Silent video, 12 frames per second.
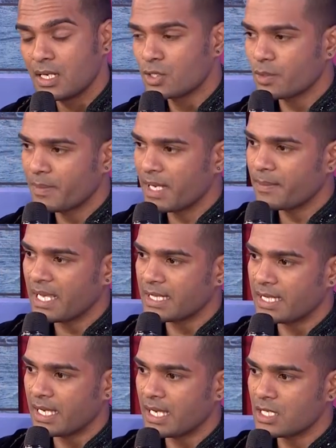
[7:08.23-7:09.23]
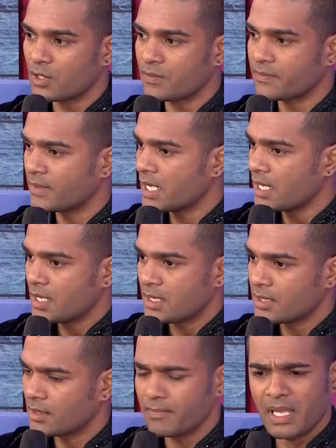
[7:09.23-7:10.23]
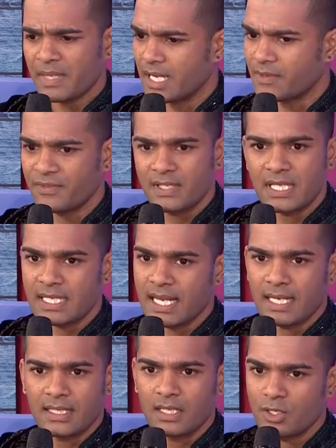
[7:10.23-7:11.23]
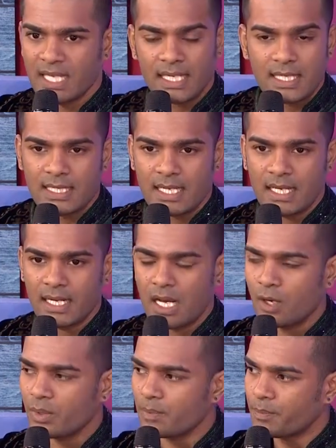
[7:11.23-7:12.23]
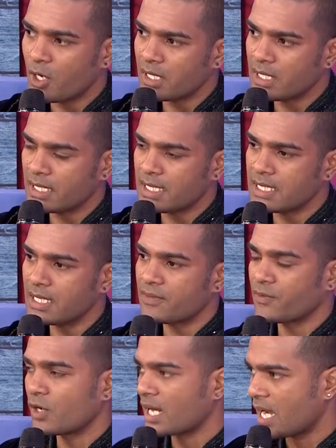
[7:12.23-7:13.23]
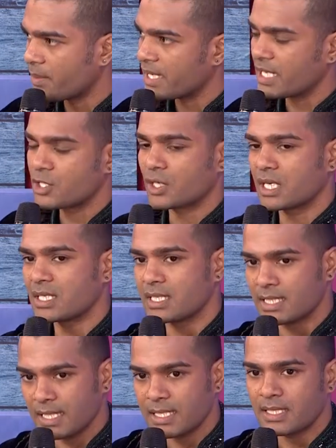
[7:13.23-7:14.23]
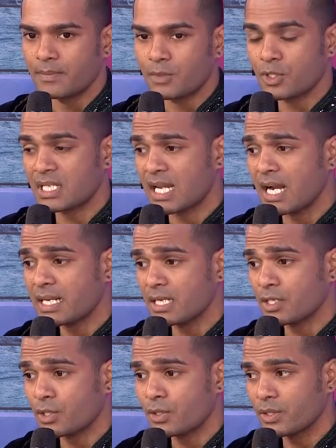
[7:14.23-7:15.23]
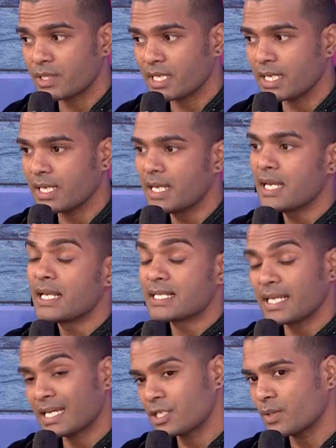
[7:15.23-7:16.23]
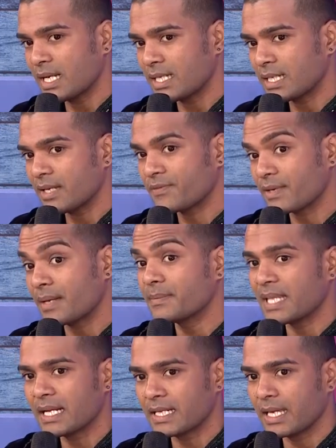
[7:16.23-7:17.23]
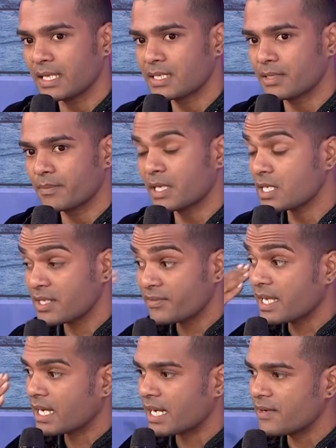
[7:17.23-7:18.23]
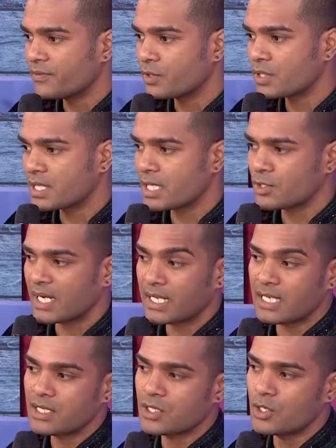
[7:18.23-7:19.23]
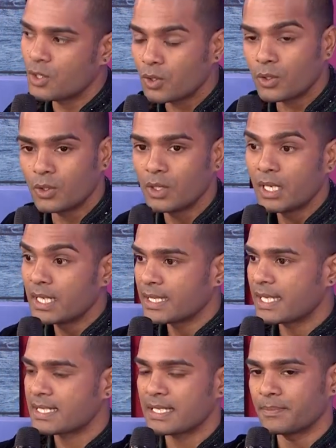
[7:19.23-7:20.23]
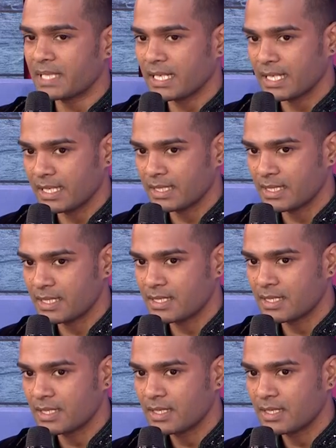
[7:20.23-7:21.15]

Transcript: So maybe at the age of, maybe at first standard or second standard, how important is it for our education system to start introducing sexuality from that age? Because if they're confused, they should at least know there's something like this.